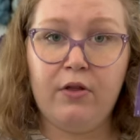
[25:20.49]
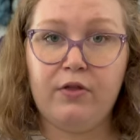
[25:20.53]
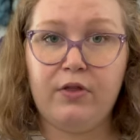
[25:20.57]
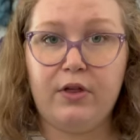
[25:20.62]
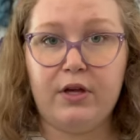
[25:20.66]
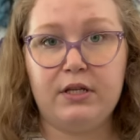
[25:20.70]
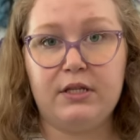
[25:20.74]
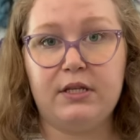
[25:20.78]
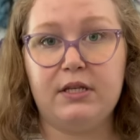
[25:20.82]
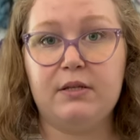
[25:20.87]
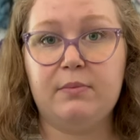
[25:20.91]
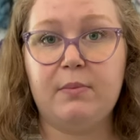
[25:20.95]

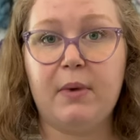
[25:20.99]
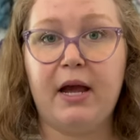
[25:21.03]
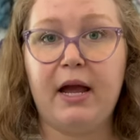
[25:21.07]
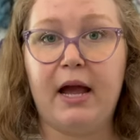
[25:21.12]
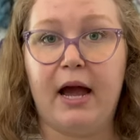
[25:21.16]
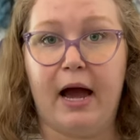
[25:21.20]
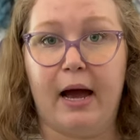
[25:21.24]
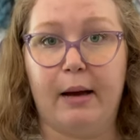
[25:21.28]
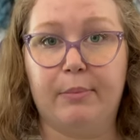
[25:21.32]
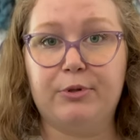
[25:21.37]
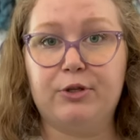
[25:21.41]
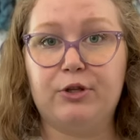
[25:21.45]
This is my
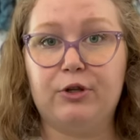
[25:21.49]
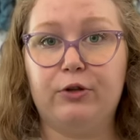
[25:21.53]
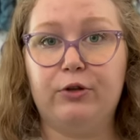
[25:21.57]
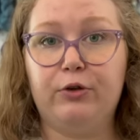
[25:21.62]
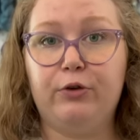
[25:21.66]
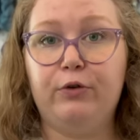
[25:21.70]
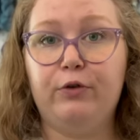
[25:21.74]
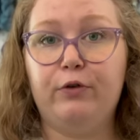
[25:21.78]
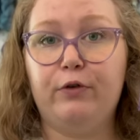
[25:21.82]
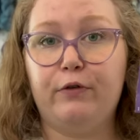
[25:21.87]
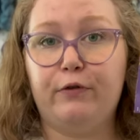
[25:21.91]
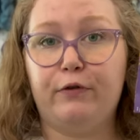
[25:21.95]

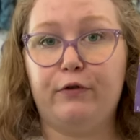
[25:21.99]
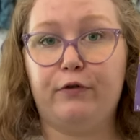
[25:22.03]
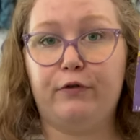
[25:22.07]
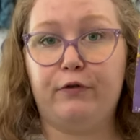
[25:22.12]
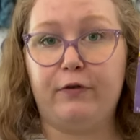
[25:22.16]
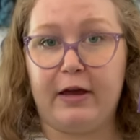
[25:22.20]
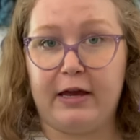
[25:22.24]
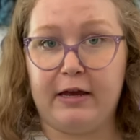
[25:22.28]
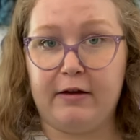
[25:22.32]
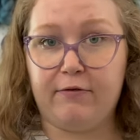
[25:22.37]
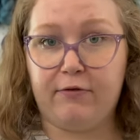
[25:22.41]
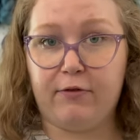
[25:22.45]
absolute
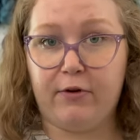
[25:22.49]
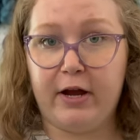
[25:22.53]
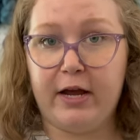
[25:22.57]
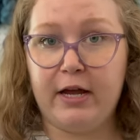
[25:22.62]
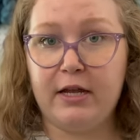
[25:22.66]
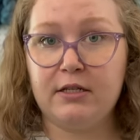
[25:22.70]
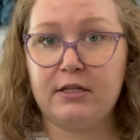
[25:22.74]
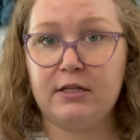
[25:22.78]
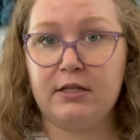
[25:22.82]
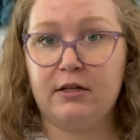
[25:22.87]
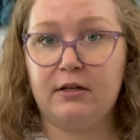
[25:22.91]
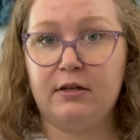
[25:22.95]

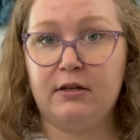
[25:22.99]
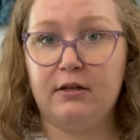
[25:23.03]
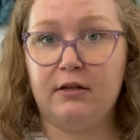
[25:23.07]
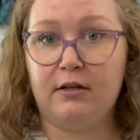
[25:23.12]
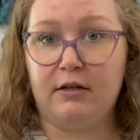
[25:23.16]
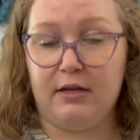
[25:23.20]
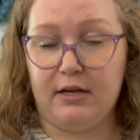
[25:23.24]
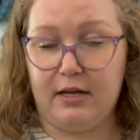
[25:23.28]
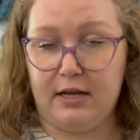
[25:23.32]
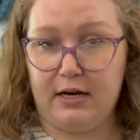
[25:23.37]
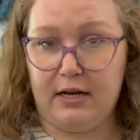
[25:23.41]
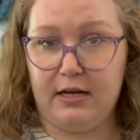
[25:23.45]
favorite
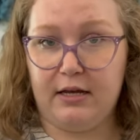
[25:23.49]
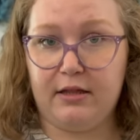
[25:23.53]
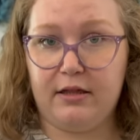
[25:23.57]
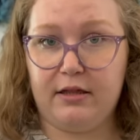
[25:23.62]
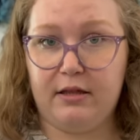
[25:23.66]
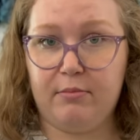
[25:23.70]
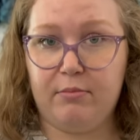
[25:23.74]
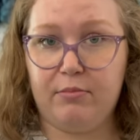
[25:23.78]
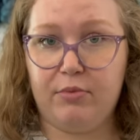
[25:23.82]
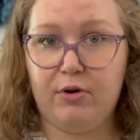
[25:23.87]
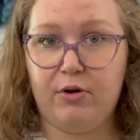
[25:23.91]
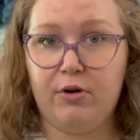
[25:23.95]
knitting
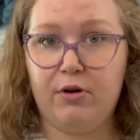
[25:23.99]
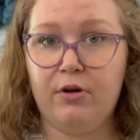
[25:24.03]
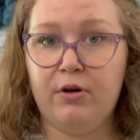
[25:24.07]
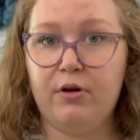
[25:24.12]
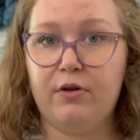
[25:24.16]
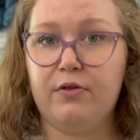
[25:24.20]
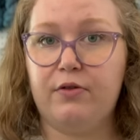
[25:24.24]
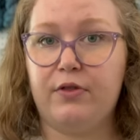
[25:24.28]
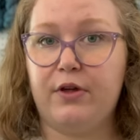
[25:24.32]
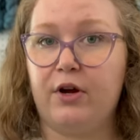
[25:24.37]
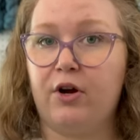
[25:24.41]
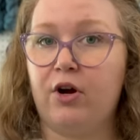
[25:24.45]
thimble.
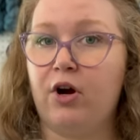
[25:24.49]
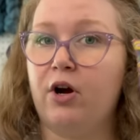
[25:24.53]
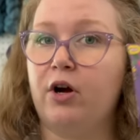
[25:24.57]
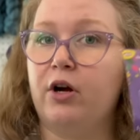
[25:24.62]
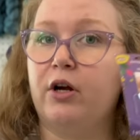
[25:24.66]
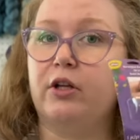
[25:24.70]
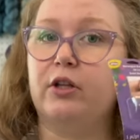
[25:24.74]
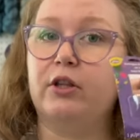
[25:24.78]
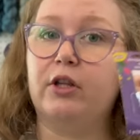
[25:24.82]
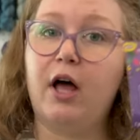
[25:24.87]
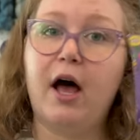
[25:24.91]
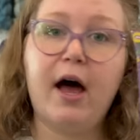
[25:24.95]
There are
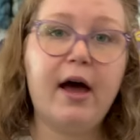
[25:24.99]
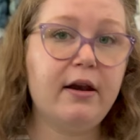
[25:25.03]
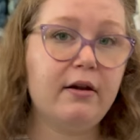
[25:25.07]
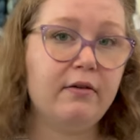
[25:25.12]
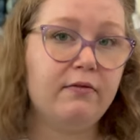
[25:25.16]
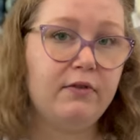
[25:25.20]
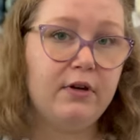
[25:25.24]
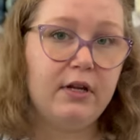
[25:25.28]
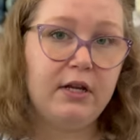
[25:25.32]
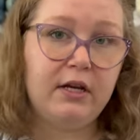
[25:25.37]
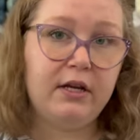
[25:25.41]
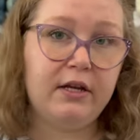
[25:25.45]
a lot of
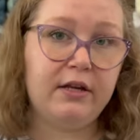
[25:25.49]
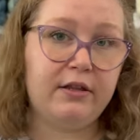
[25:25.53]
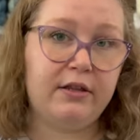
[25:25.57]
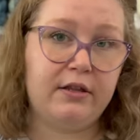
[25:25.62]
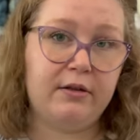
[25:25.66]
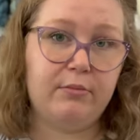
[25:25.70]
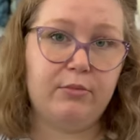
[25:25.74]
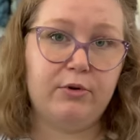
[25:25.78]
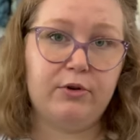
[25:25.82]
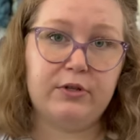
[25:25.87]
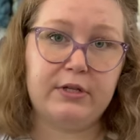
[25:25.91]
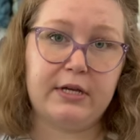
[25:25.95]
knitting
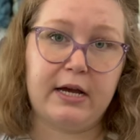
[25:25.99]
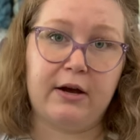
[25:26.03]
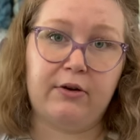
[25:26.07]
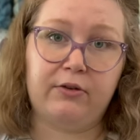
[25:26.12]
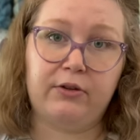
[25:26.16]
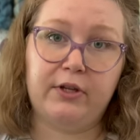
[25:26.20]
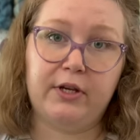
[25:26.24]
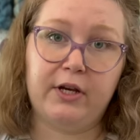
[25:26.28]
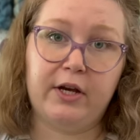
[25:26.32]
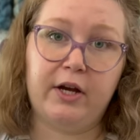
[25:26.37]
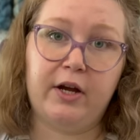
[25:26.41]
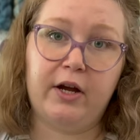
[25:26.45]
thimbles out
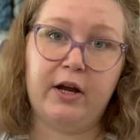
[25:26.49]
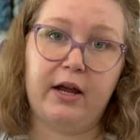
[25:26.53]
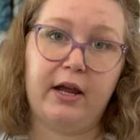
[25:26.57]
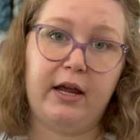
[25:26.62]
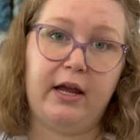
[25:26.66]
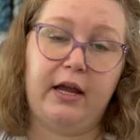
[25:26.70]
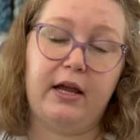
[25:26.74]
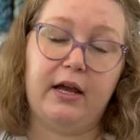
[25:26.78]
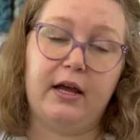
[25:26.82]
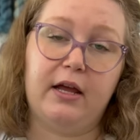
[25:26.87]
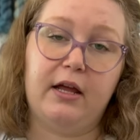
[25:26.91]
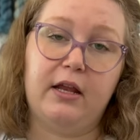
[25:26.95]
there
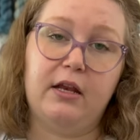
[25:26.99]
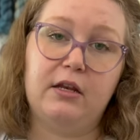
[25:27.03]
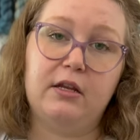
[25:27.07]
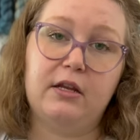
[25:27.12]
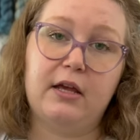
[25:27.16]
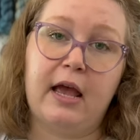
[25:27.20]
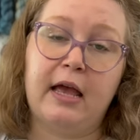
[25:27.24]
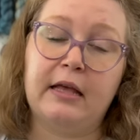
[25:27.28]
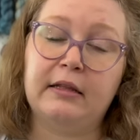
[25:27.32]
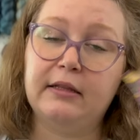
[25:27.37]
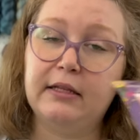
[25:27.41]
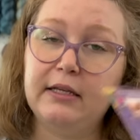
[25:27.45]
and
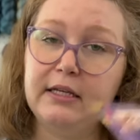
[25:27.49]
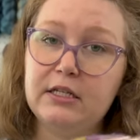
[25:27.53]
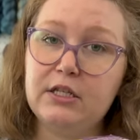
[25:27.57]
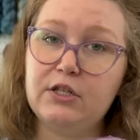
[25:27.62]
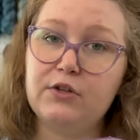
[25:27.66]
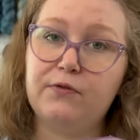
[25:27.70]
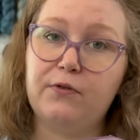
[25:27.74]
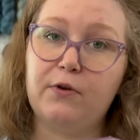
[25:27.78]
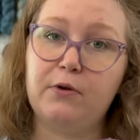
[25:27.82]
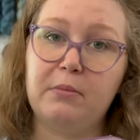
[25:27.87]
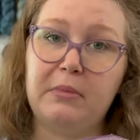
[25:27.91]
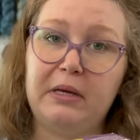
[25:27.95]
at least
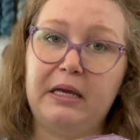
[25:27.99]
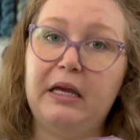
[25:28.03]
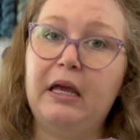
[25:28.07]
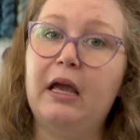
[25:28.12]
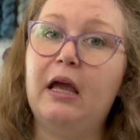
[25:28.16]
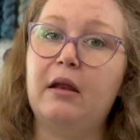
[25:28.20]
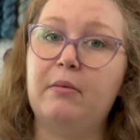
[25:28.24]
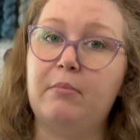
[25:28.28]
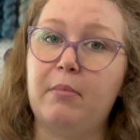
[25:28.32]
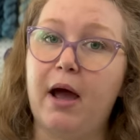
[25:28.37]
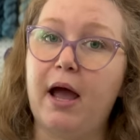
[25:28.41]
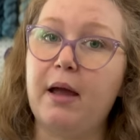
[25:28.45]
for me
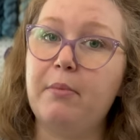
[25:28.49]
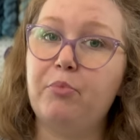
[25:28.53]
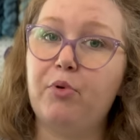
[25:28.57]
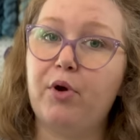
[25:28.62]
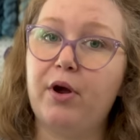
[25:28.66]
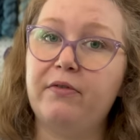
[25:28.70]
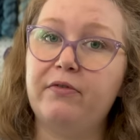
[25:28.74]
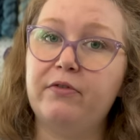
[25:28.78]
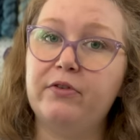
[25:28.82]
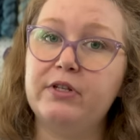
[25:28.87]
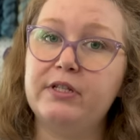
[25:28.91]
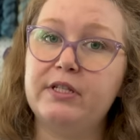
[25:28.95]
and my
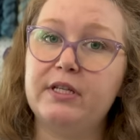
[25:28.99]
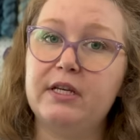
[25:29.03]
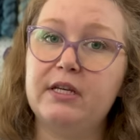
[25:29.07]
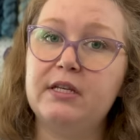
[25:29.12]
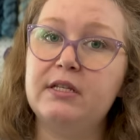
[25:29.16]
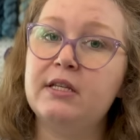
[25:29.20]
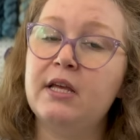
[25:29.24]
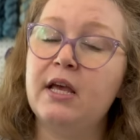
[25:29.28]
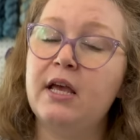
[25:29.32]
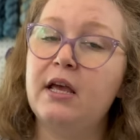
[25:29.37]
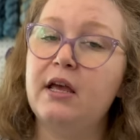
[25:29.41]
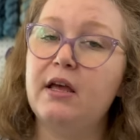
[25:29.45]

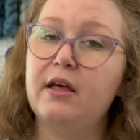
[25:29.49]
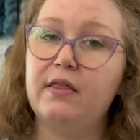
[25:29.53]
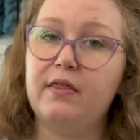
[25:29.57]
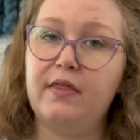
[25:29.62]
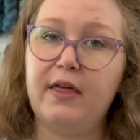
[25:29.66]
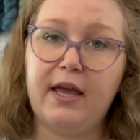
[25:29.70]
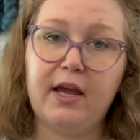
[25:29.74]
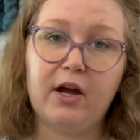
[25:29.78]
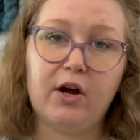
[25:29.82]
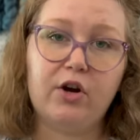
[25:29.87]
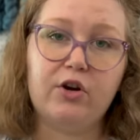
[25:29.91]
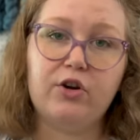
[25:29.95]
preferences,
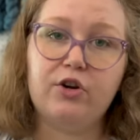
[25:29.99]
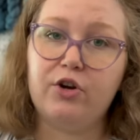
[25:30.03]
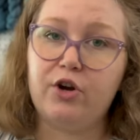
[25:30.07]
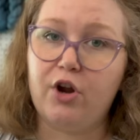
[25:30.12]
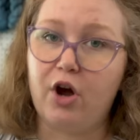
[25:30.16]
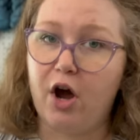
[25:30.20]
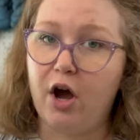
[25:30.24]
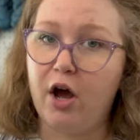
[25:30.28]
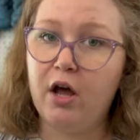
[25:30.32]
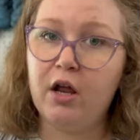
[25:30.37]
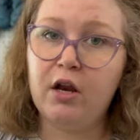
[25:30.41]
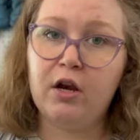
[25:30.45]
they are
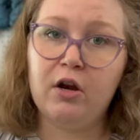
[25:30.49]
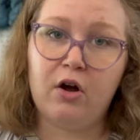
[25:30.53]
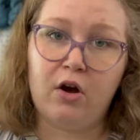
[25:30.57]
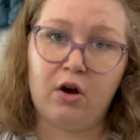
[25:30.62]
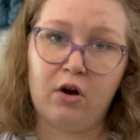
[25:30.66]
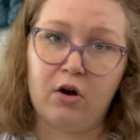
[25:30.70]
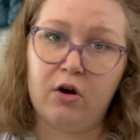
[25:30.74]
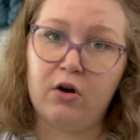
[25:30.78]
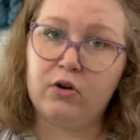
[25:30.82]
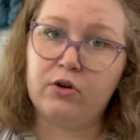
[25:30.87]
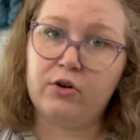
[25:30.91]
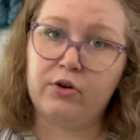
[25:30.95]
not
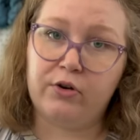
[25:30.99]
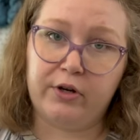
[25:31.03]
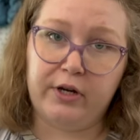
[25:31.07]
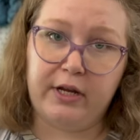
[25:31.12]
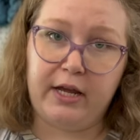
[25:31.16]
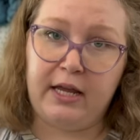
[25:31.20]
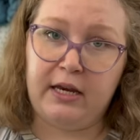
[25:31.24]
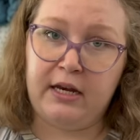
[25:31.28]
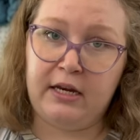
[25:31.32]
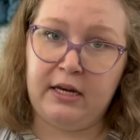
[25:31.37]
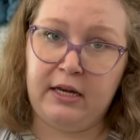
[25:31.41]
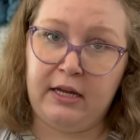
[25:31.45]
all
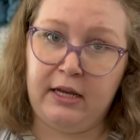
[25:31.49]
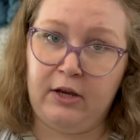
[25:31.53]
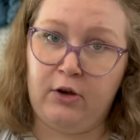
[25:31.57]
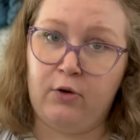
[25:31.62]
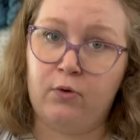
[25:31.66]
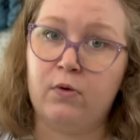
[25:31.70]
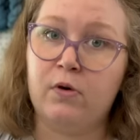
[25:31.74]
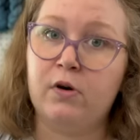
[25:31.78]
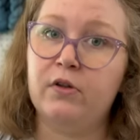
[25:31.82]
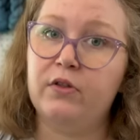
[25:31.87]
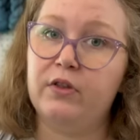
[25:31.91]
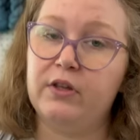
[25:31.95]
created
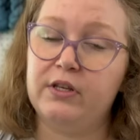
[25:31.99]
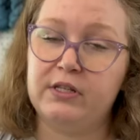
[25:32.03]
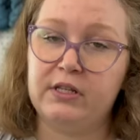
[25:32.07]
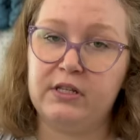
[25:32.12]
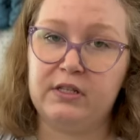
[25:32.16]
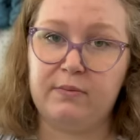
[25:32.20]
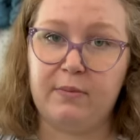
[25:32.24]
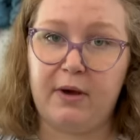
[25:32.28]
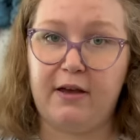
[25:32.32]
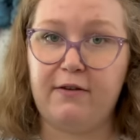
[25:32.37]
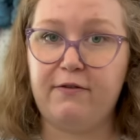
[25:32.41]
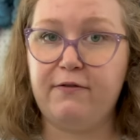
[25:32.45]
equal. This is
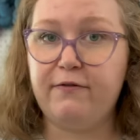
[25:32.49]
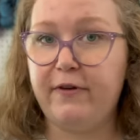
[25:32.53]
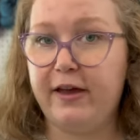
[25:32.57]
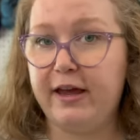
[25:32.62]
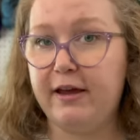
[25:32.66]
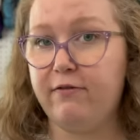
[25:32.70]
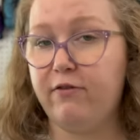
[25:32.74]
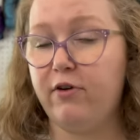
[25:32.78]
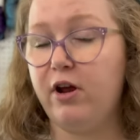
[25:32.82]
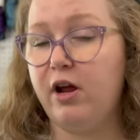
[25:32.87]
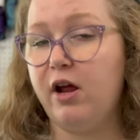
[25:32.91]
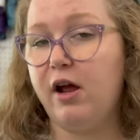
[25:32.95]
my
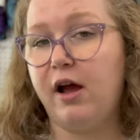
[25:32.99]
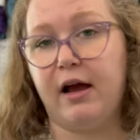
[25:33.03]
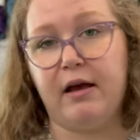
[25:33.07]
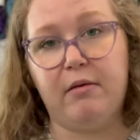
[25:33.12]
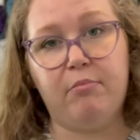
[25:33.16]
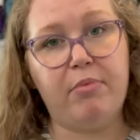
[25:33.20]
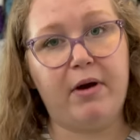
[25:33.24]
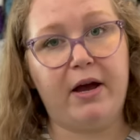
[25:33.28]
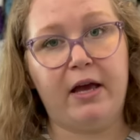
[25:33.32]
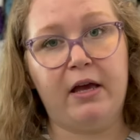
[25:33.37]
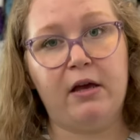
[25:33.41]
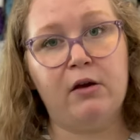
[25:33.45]
favorite. I
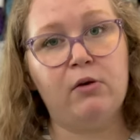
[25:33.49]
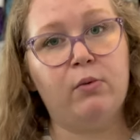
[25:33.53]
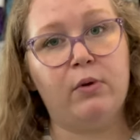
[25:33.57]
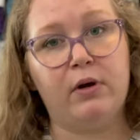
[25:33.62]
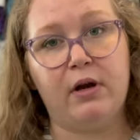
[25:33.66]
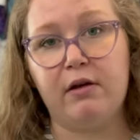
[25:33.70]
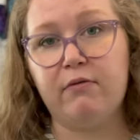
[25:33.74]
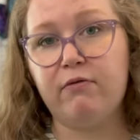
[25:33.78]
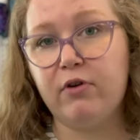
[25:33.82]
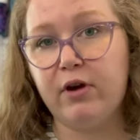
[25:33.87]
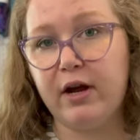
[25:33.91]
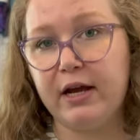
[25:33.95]
buy it
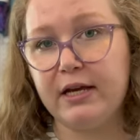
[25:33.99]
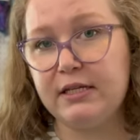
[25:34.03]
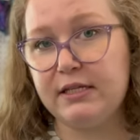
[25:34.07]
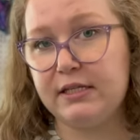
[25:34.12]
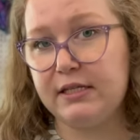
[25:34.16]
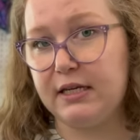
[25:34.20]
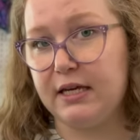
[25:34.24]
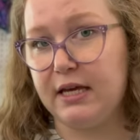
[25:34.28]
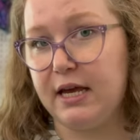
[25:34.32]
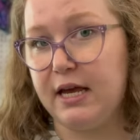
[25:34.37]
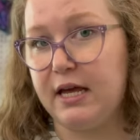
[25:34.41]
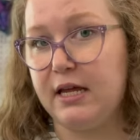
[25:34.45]
whenever I
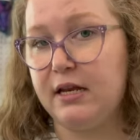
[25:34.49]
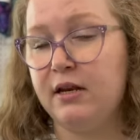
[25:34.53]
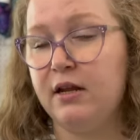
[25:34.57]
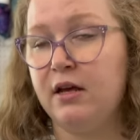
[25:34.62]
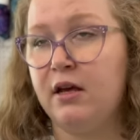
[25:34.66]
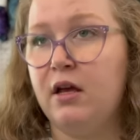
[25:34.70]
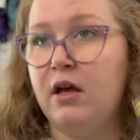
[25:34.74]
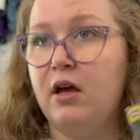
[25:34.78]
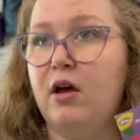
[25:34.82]
see it.